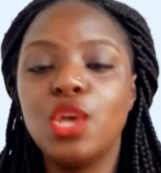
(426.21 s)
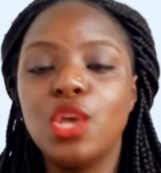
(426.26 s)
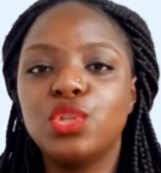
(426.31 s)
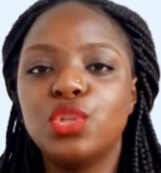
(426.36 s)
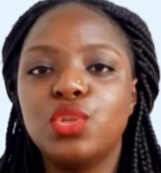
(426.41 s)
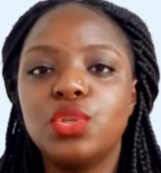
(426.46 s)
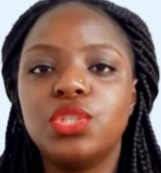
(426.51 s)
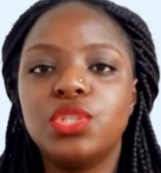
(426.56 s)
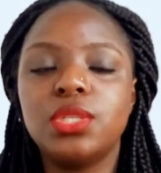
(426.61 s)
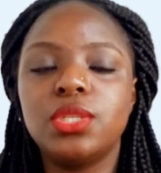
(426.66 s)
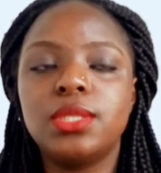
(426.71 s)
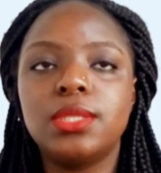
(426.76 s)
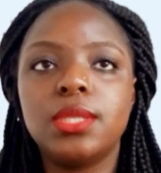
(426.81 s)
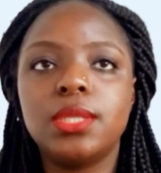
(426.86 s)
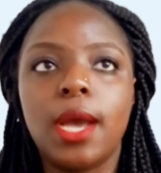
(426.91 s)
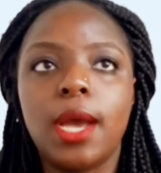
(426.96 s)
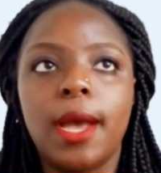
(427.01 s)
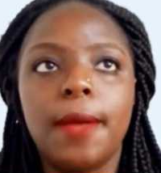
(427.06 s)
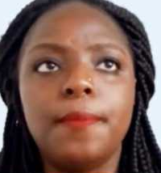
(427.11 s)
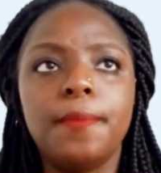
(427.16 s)
So just
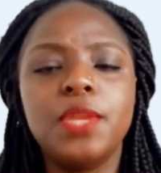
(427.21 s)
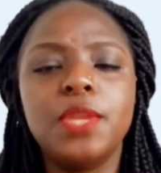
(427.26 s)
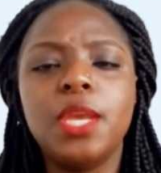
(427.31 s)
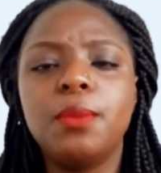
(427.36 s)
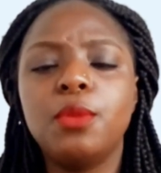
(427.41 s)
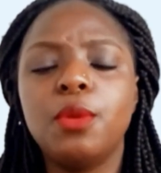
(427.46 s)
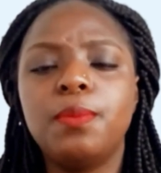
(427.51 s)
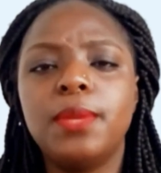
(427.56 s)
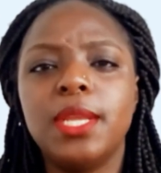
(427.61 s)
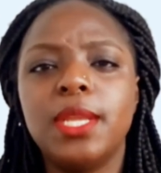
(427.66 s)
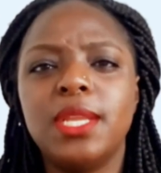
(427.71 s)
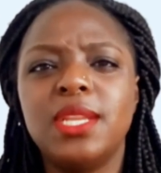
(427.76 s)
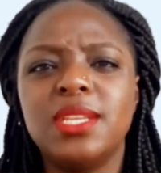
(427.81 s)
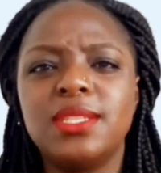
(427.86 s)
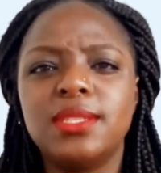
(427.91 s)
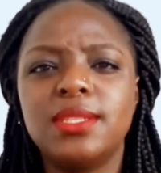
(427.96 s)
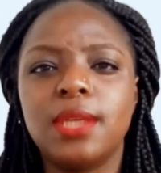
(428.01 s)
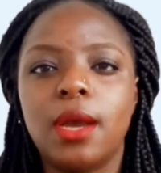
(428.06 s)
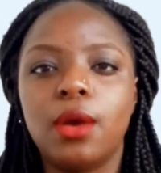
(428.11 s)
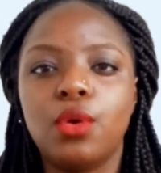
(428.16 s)
name your
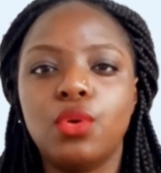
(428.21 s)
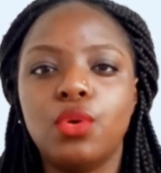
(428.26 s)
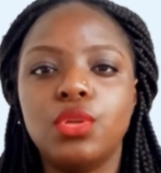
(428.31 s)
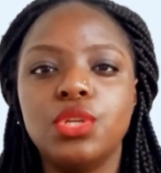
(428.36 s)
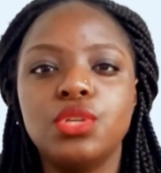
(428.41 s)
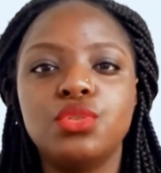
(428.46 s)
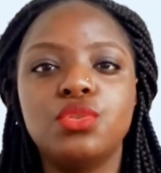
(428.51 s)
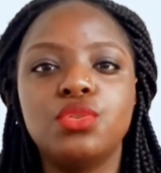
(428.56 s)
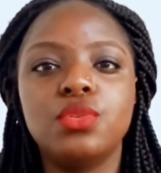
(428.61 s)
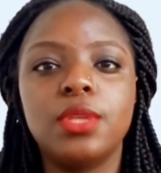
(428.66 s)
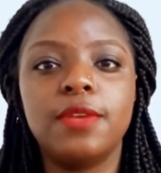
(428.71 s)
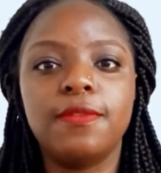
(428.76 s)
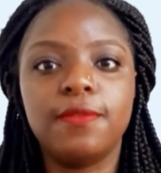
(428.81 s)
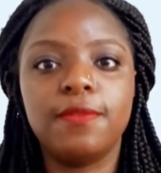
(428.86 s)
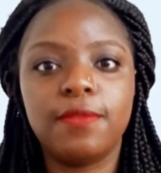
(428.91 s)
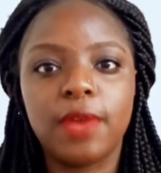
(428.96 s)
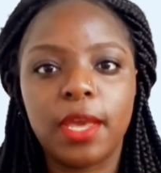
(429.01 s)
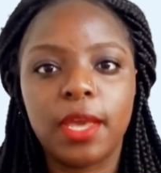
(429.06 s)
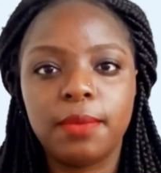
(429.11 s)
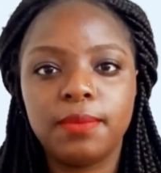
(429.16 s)
playlist according to the
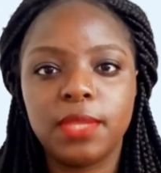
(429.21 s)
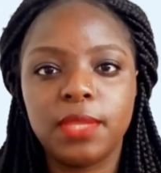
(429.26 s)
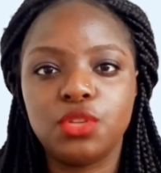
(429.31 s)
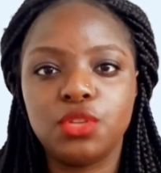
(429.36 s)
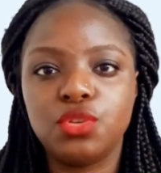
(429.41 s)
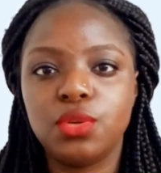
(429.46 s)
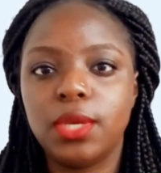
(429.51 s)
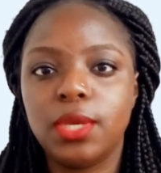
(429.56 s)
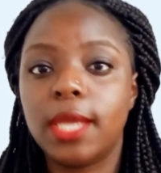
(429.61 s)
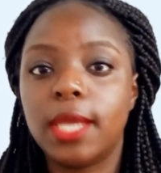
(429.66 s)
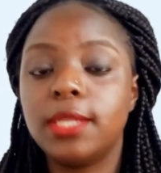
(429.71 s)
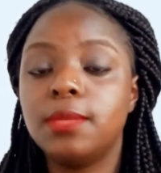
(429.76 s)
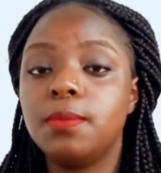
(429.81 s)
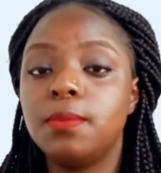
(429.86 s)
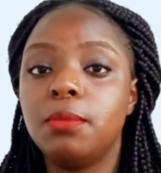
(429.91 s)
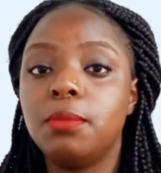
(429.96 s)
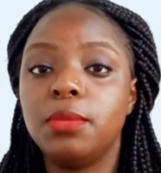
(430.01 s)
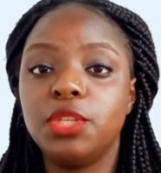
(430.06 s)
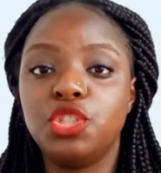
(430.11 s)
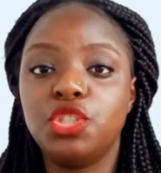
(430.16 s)
vibe that you get.
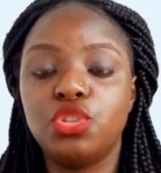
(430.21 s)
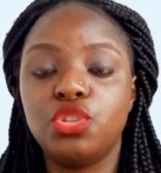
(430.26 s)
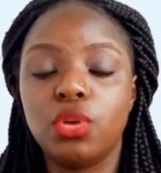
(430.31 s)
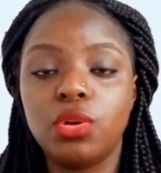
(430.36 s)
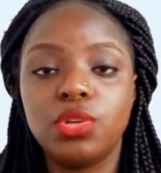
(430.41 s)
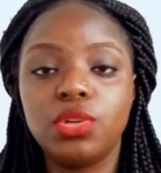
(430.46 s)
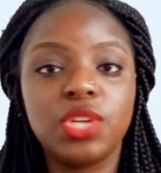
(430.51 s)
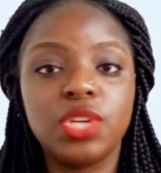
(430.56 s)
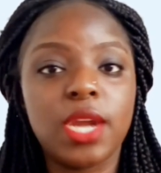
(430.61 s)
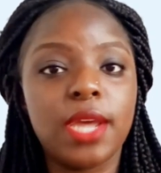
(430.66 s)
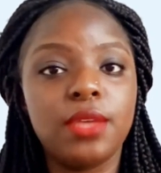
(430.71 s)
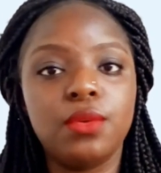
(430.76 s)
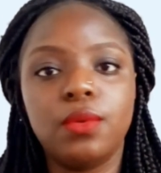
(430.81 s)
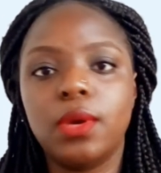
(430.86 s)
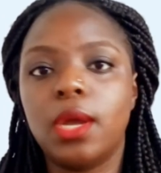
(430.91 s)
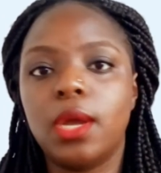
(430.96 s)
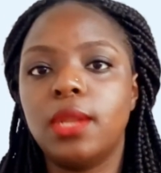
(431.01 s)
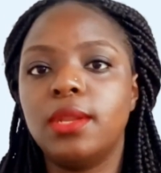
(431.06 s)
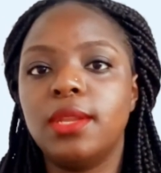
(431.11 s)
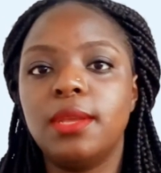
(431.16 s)
Maybe genre, you
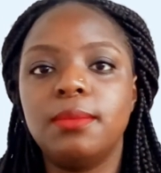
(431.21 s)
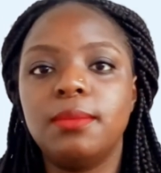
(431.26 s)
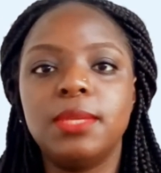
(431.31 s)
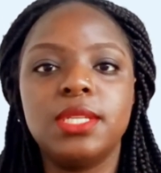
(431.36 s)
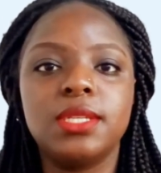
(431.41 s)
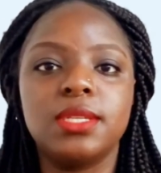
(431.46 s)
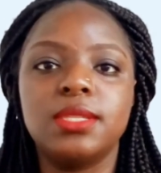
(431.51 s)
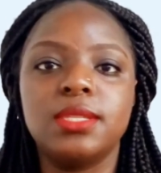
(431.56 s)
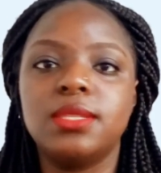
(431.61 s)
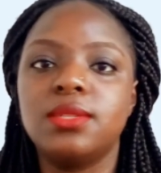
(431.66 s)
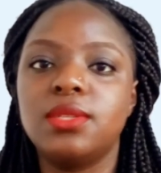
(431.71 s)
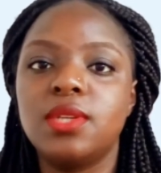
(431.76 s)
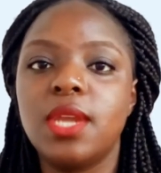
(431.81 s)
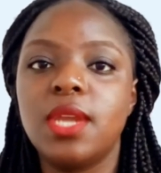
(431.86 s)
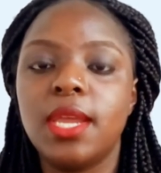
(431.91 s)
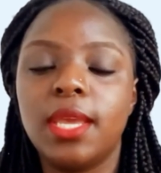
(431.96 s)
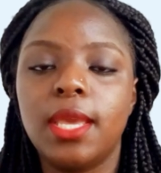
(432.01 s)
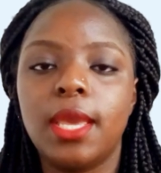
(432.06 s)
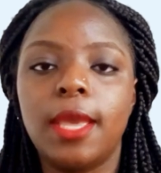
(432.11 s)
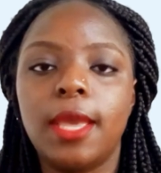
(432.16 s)
can name it as
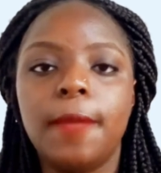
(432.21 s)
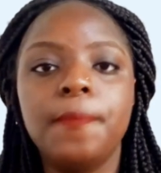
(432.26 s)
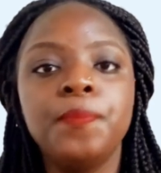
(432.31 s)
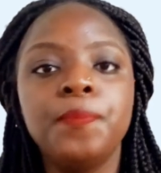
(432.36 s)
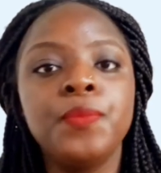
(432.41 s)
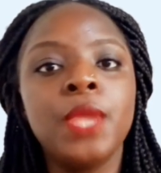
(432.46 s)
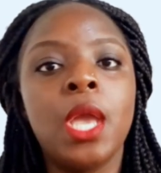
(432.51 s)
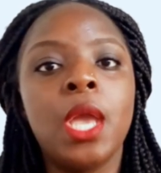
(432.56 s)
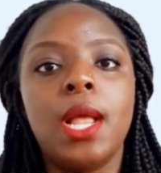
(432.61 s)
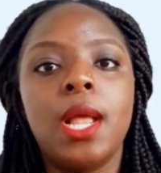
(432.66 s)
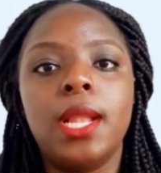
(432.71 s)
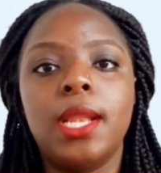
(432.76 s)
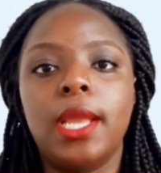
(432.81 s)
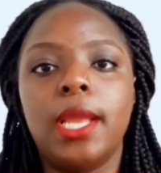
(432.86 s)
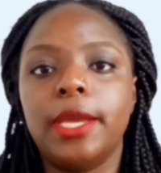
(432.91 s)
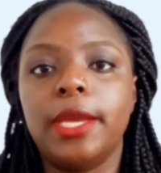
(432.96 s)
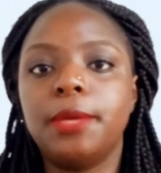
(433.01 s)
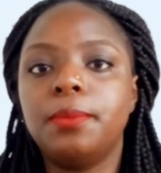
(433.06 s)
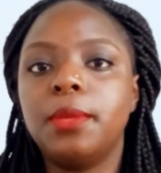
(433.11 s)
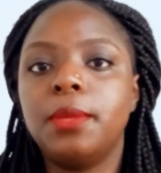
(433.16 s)
reggae,
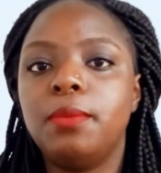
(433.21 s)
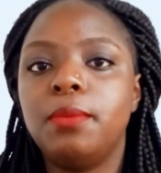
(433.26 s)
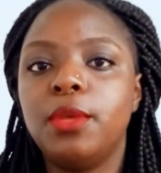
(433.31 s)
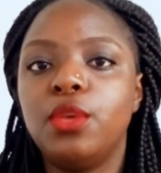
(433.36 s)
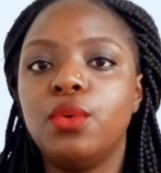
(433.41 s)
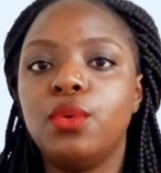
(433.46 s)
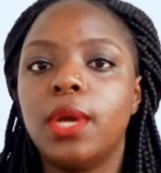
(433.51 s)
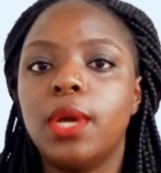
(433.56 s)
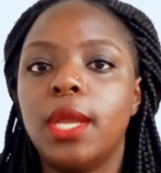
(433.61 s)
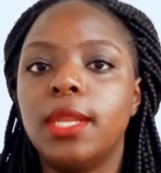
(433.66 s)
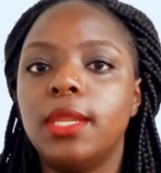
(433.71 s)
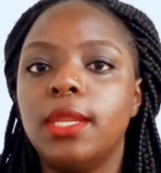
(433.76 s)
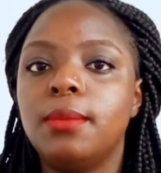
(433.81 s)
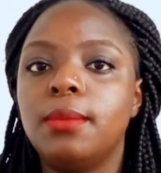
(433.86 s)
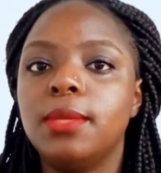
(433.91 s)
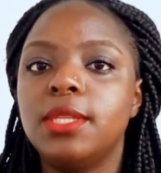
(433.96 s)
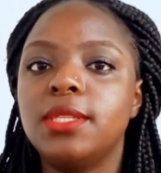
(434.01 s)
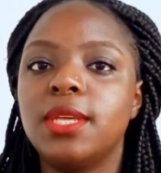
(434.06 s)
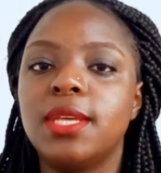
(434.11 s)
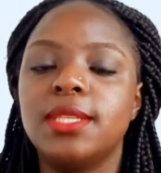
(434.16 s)
like maybe you can
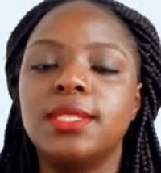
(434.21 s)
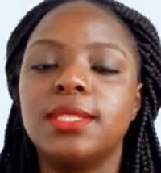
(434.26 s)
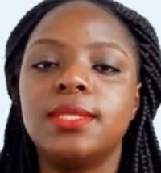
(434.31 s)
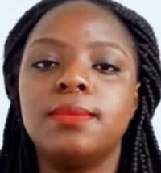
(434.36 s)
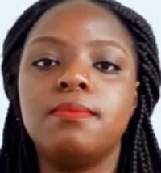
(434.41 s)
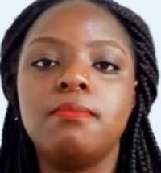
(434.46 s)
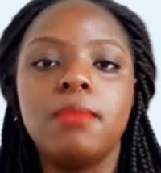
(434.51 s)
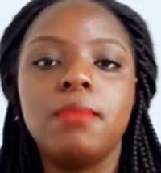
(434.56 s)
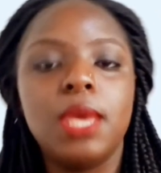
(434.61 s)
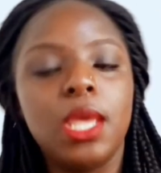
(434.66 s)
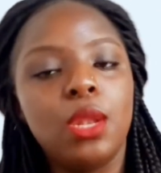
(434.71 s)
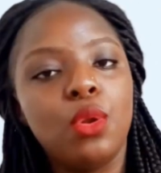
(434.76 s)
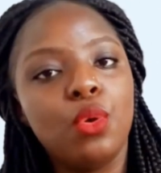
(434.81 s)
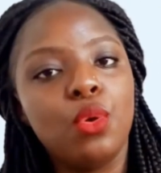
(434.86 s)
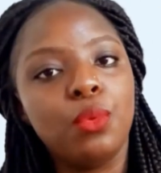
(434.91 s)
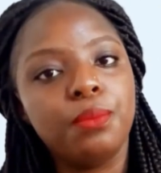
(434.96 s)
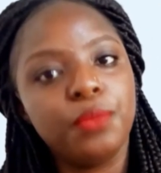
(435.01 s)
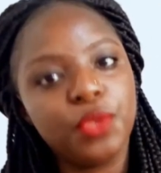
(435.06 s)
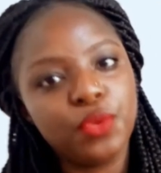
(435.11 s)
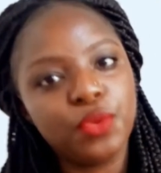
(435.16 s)
name it as
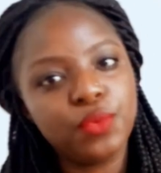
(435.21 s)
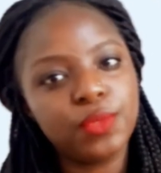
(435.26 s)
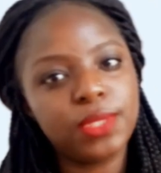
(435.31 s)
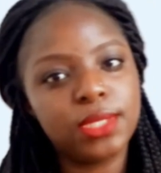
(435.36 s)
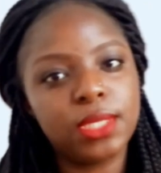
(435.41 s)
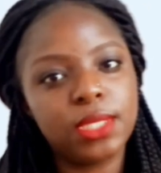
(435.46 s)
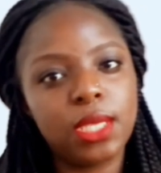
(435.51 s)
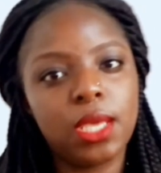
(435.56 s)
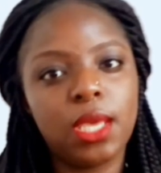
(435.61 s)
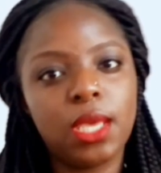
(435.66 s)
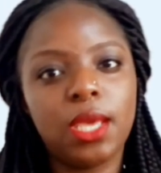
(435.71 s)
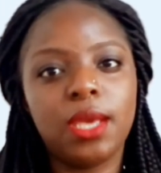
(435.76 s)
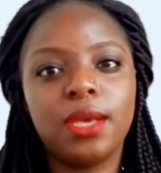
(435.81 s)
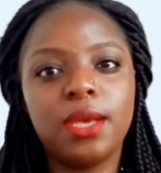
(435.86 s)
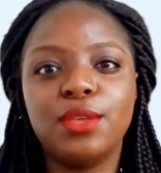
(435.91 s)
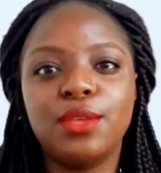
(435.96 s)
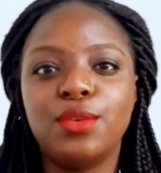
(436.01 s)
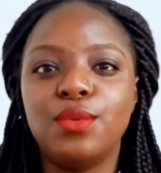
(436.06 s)
mellow music,